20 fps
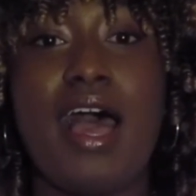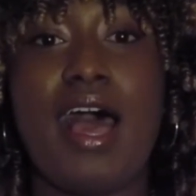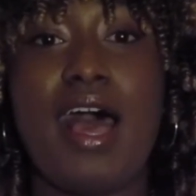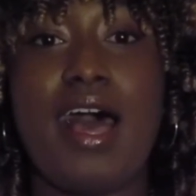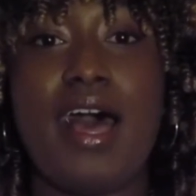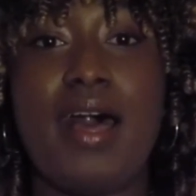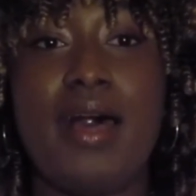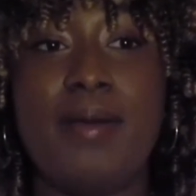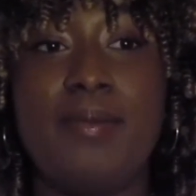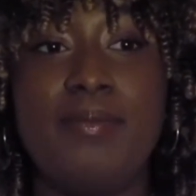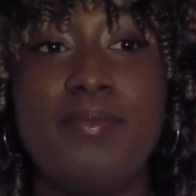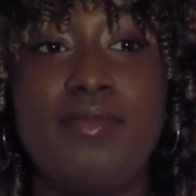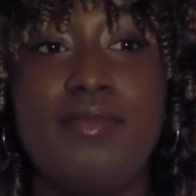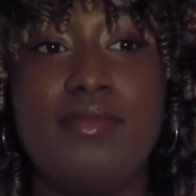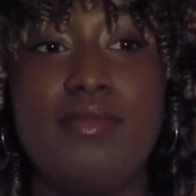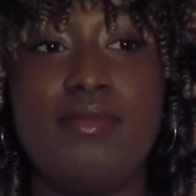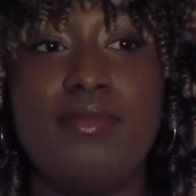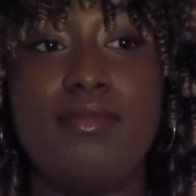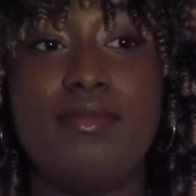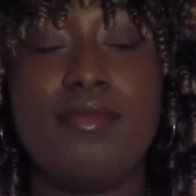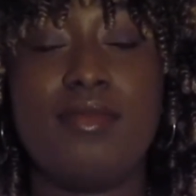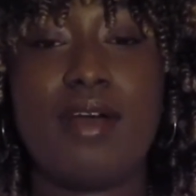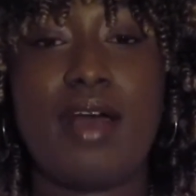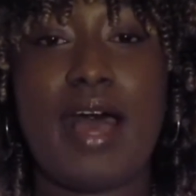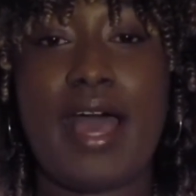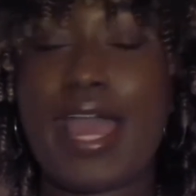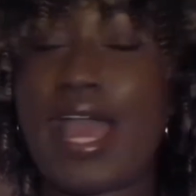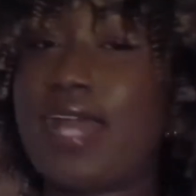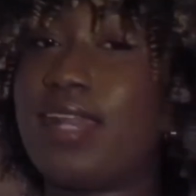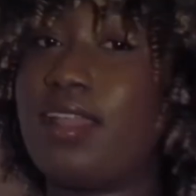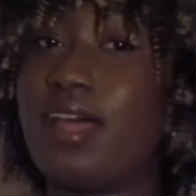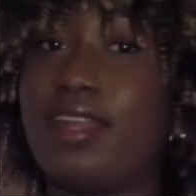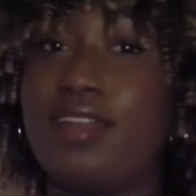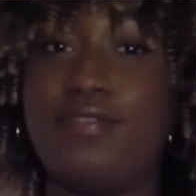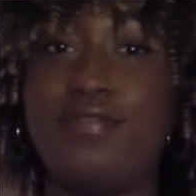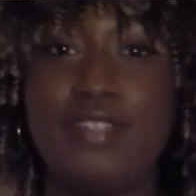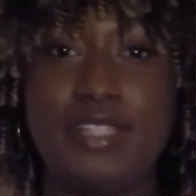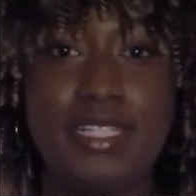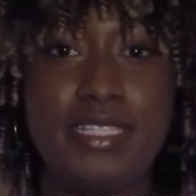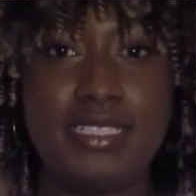I had a lot
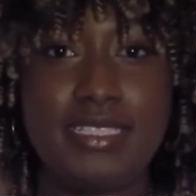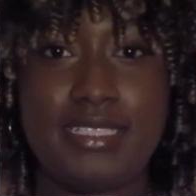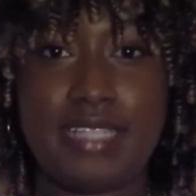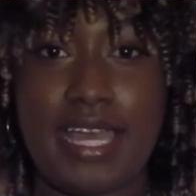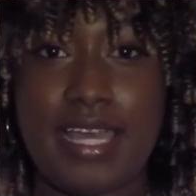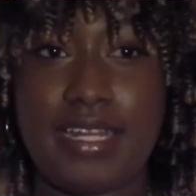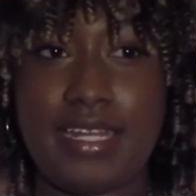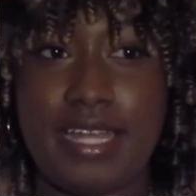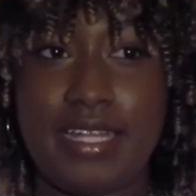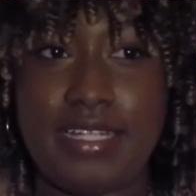of feelings inside.